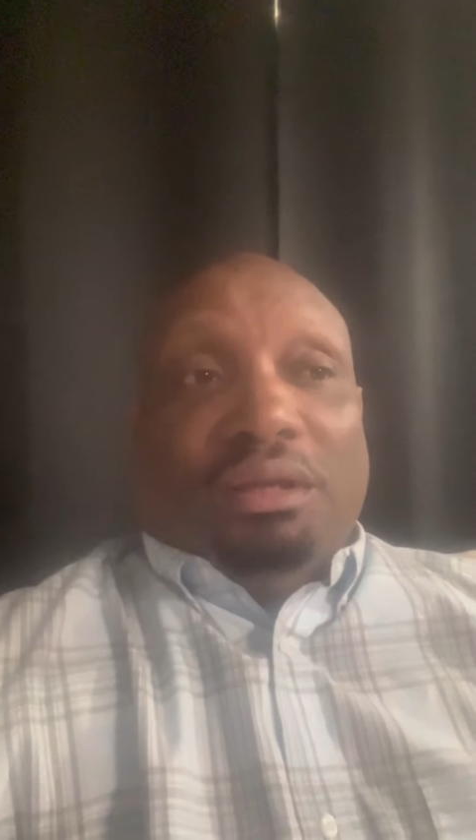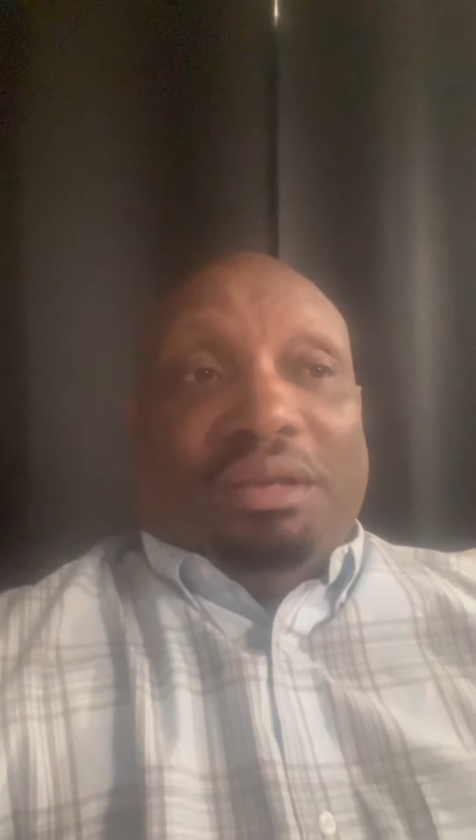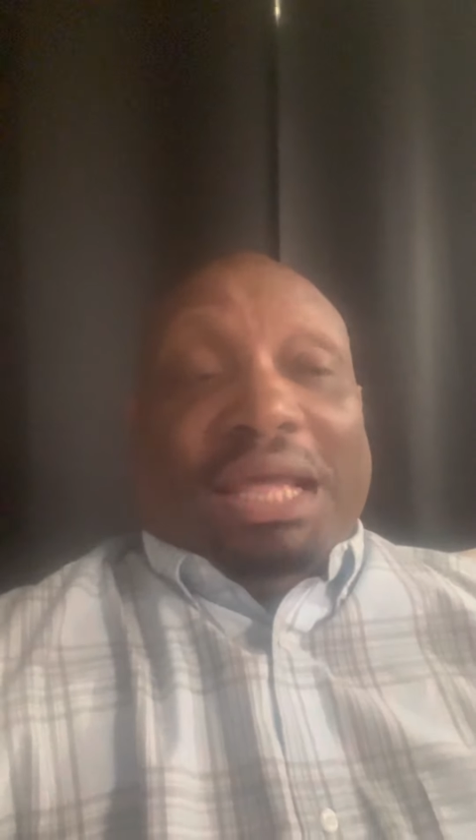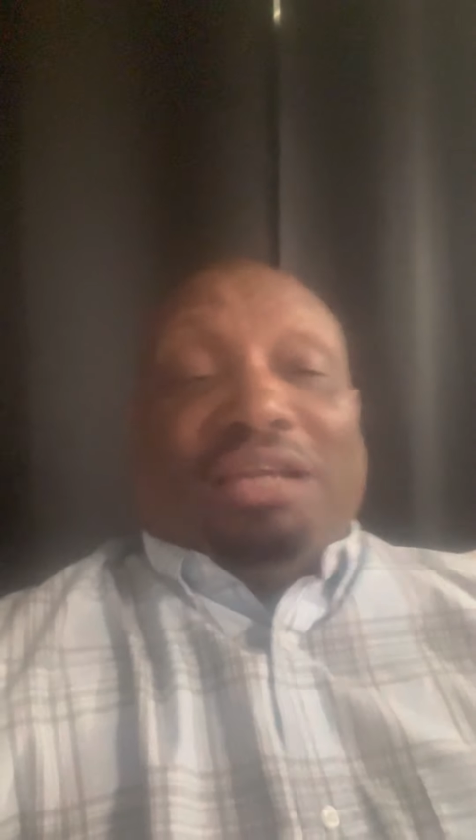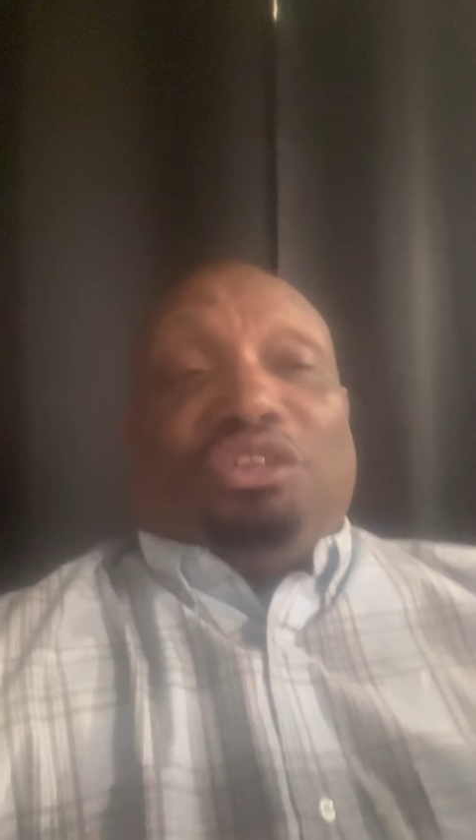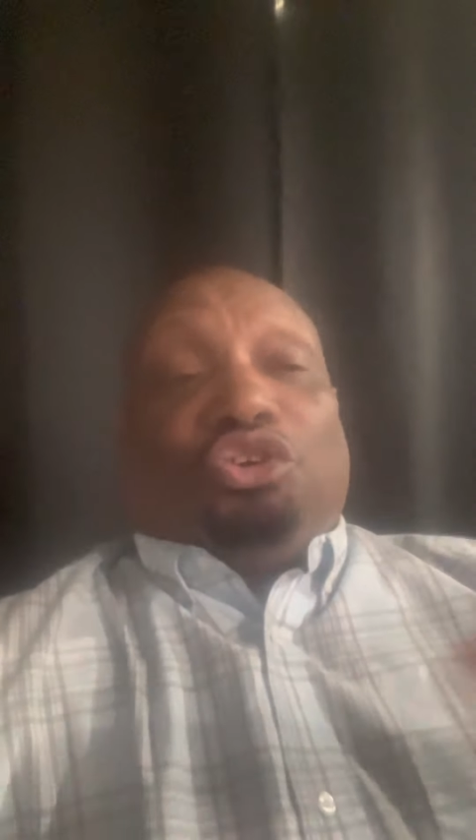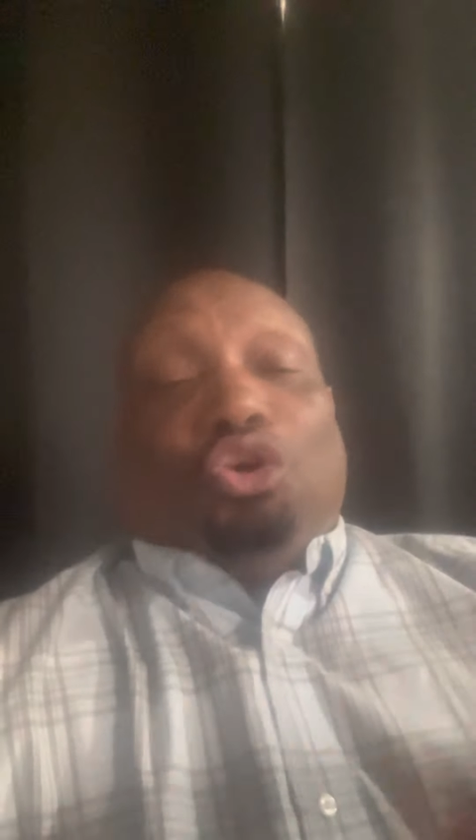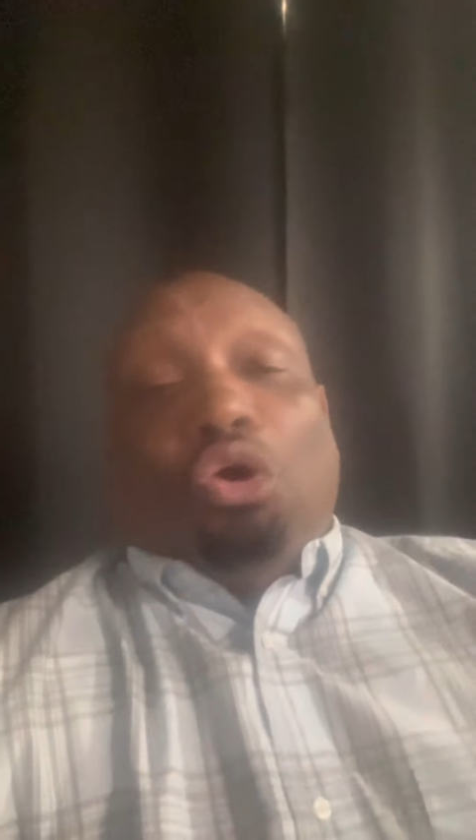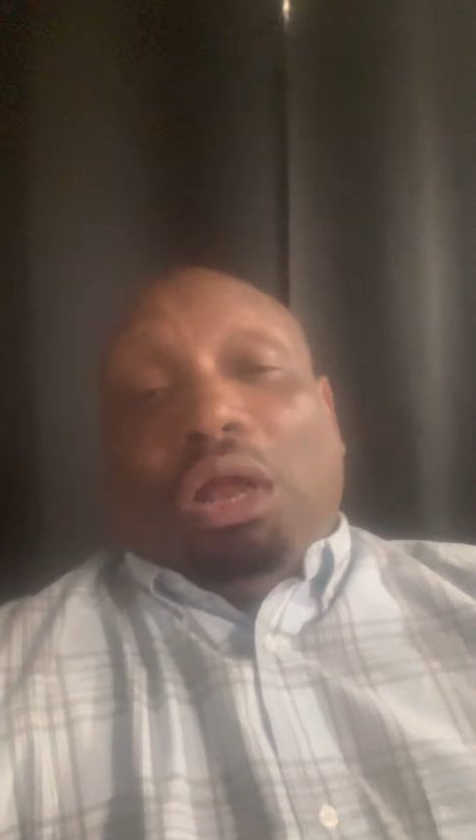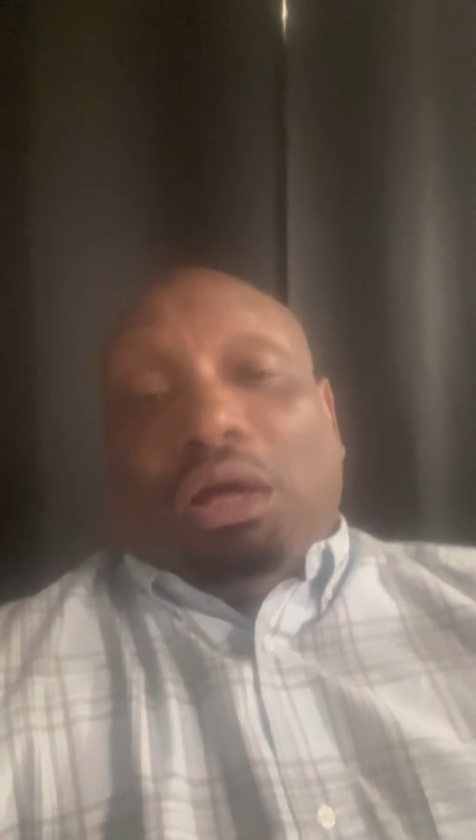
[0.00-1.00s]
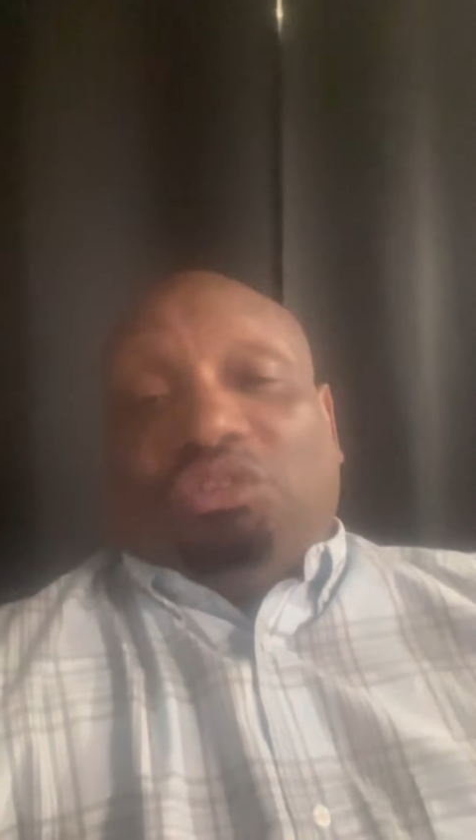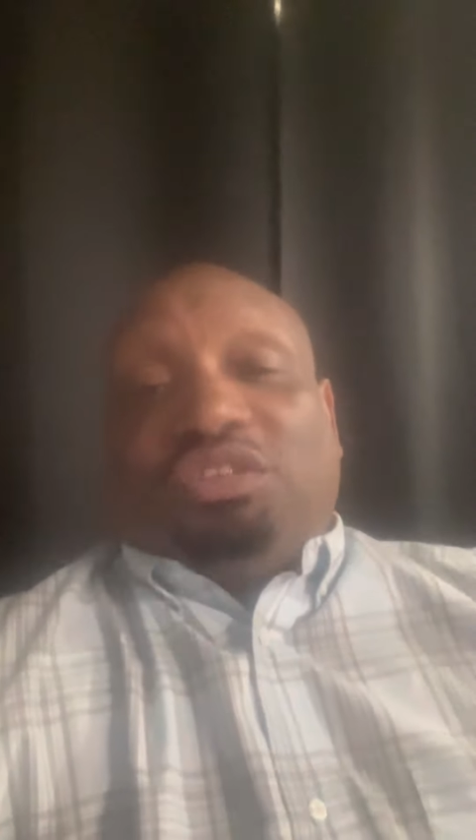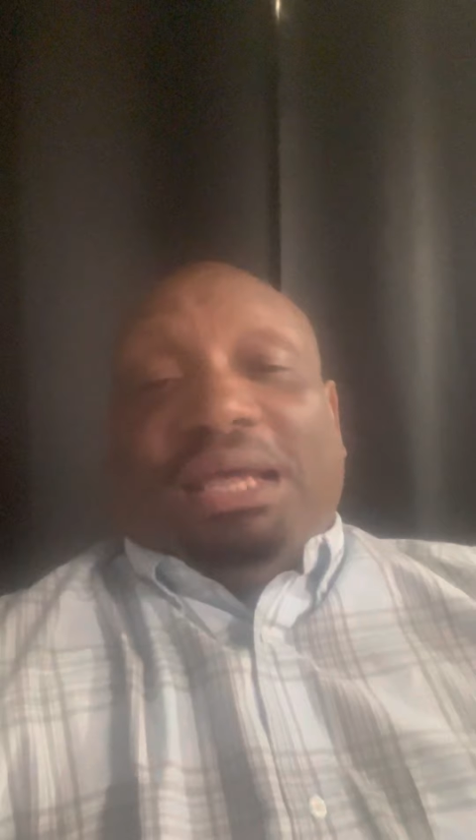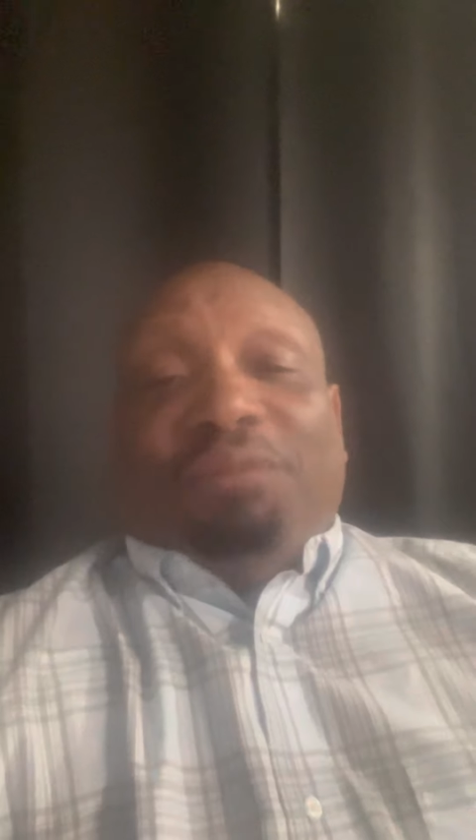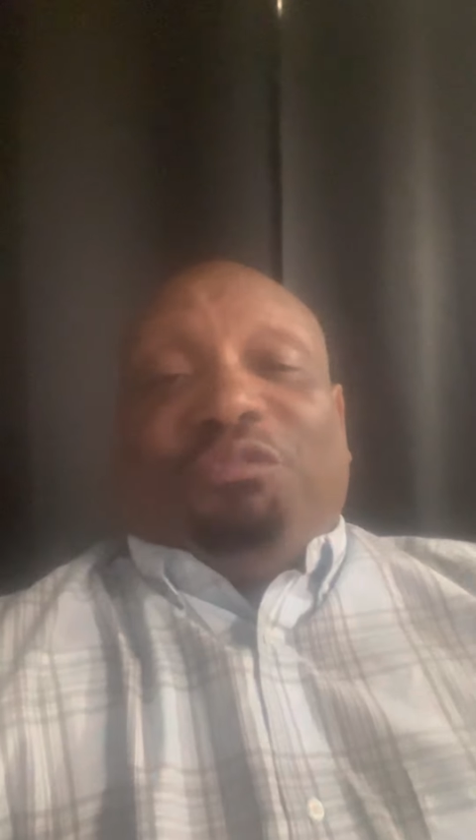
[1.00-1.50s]
they can just call Uncle
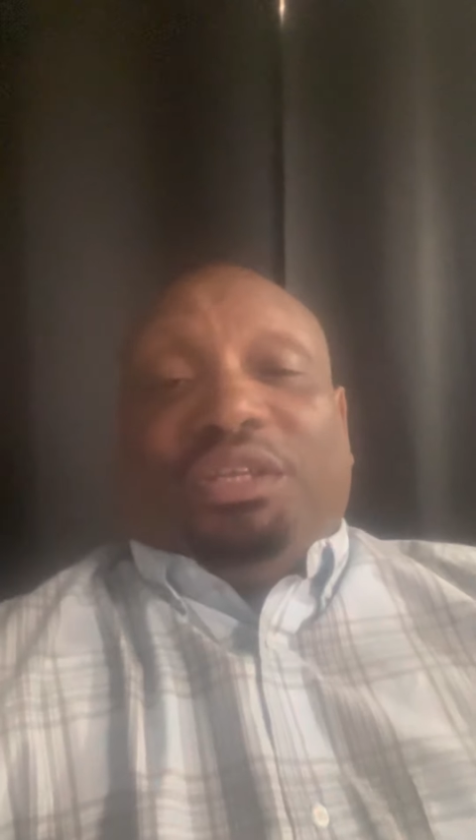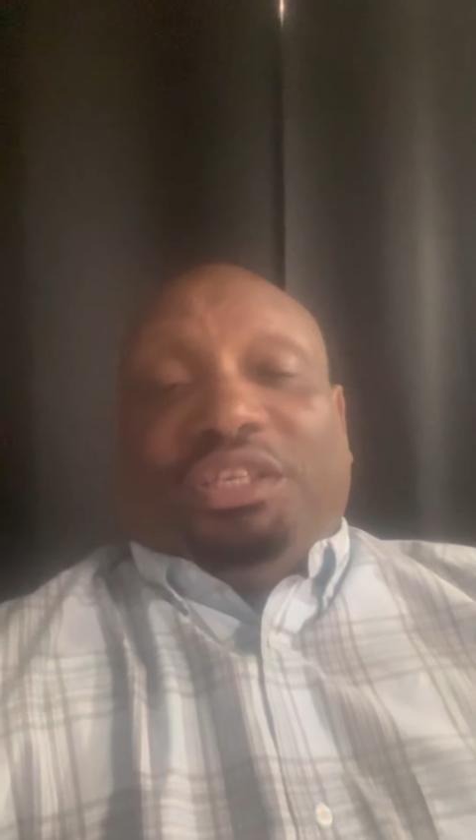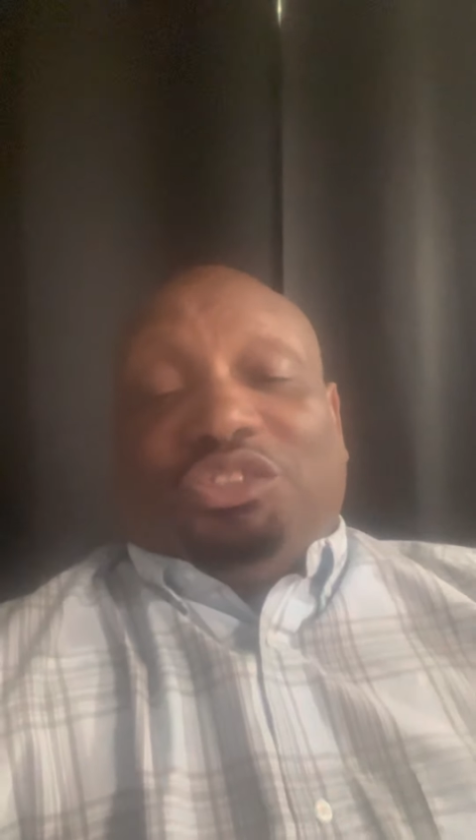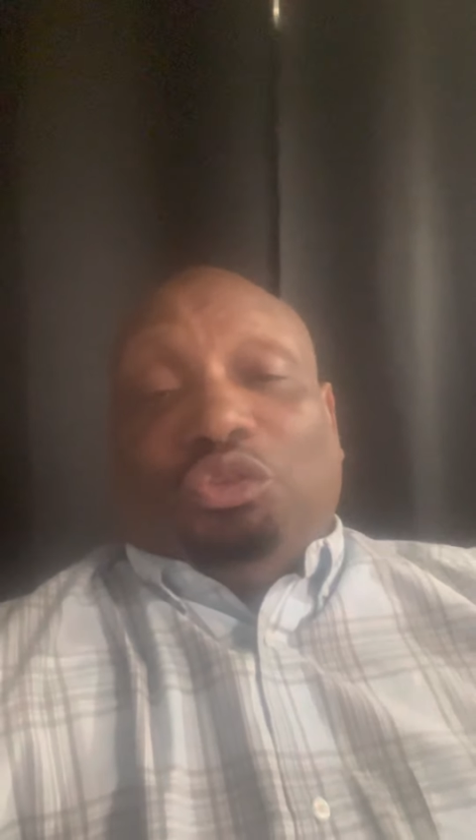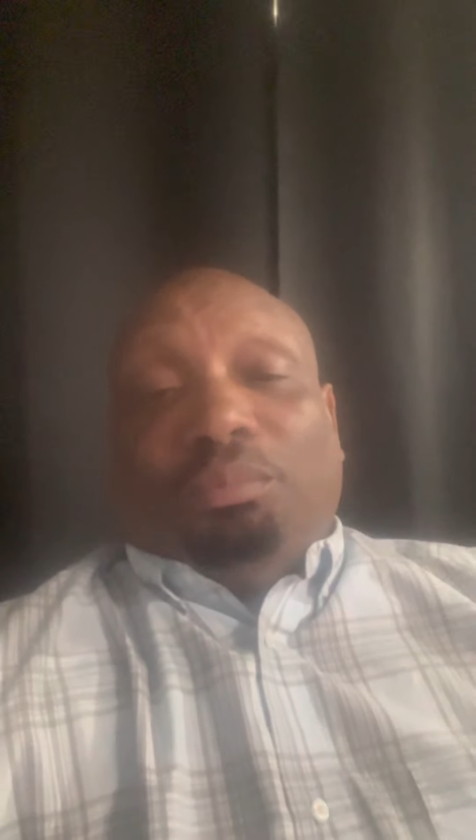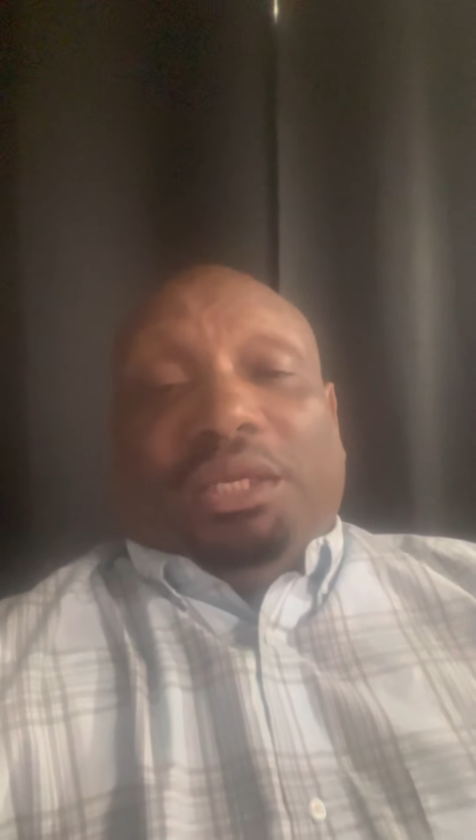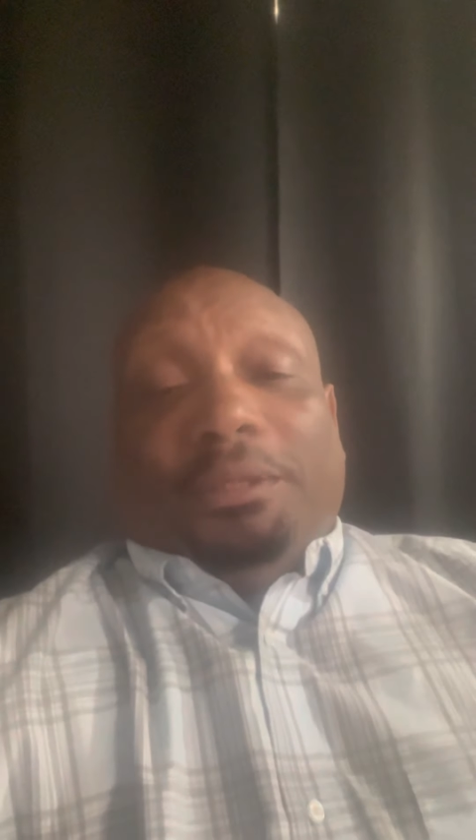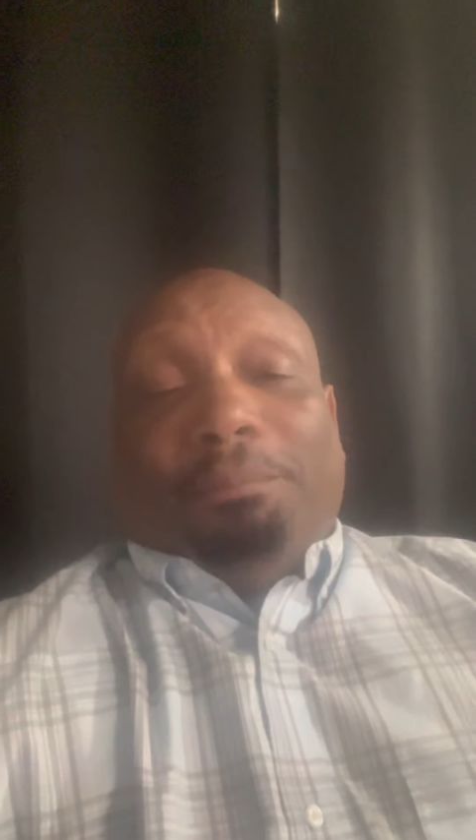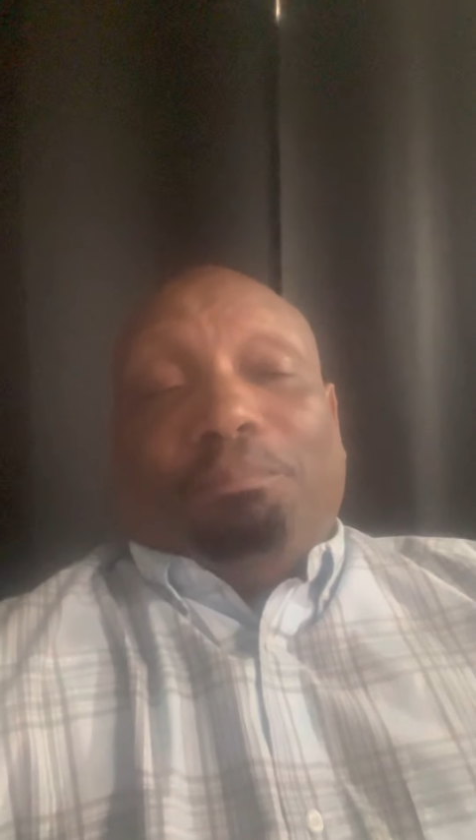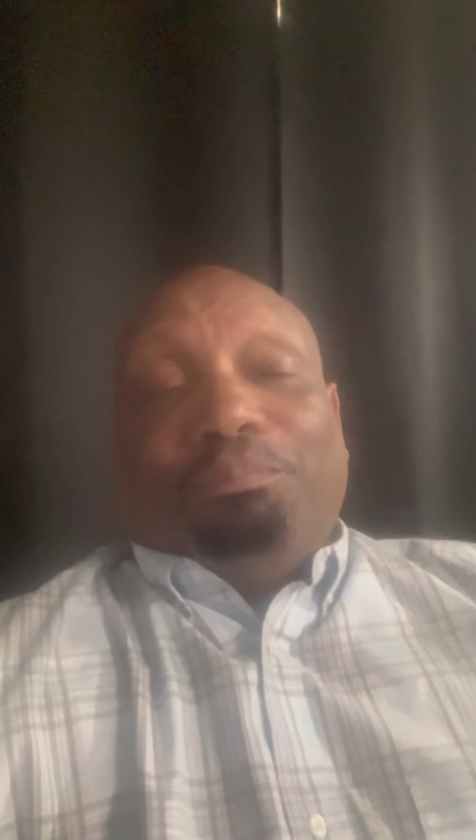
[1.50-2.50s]
Sam for additional money?